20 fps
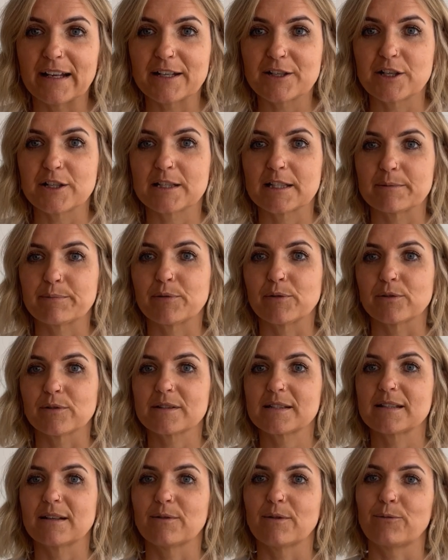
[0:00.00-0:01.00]
and she
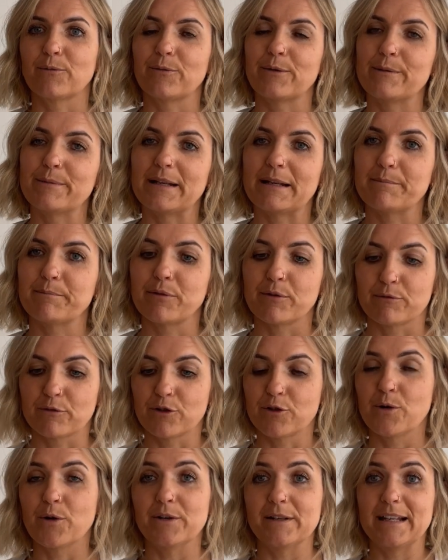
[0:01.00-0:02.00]
supports women in
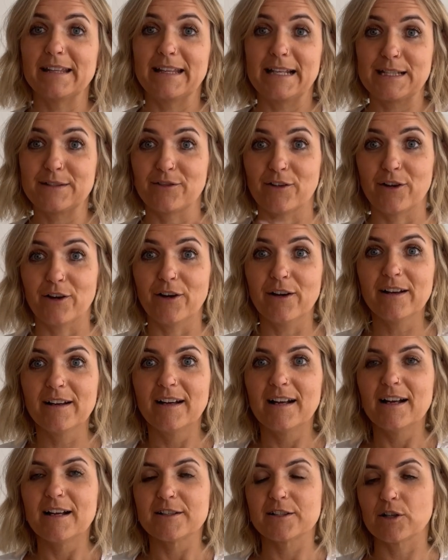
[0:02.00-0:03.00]
Peru who knit these for her.
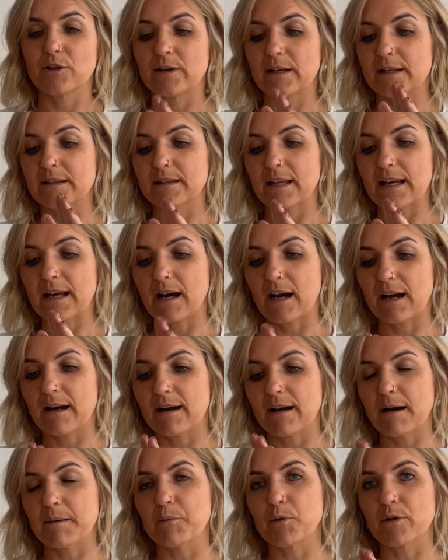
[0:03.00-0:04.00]
So they
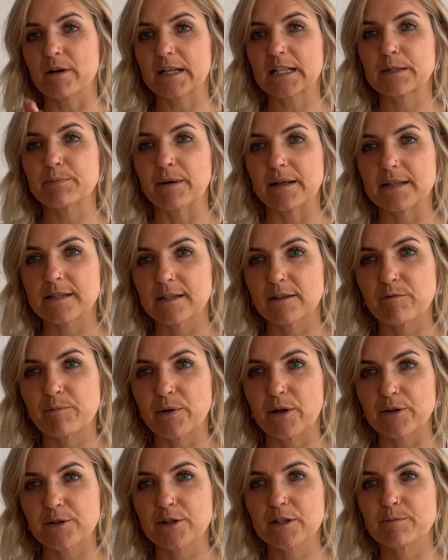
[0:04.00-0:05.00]
are a more expensive
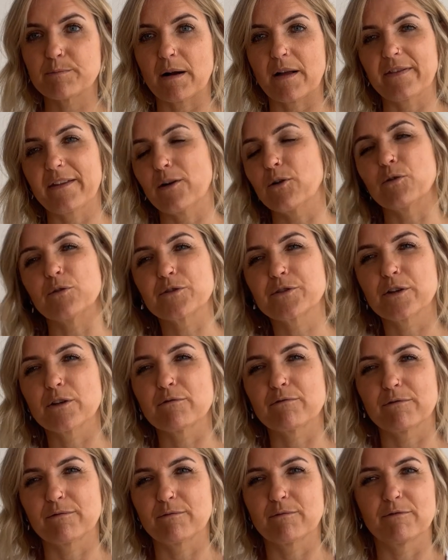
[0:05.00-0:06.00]
purchase, but they're
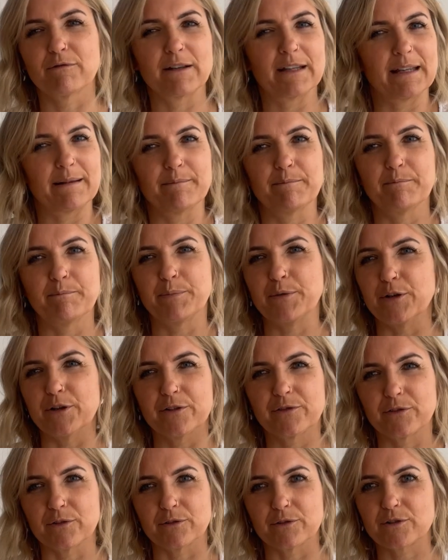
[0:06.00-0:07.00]
also really
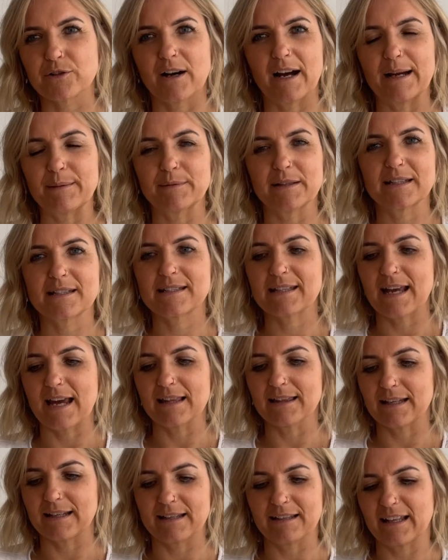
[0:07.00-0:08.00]
beautiful, timeless,
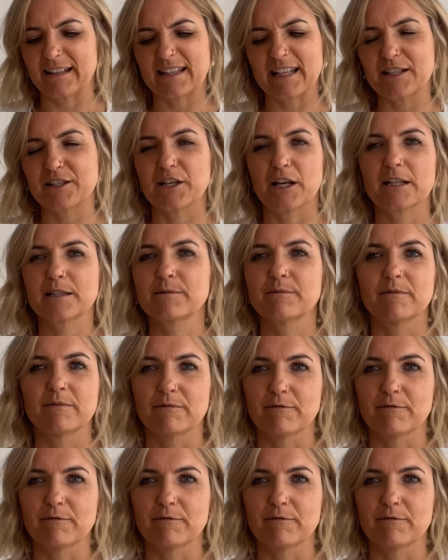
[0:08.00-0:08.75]
elegant. Like they're just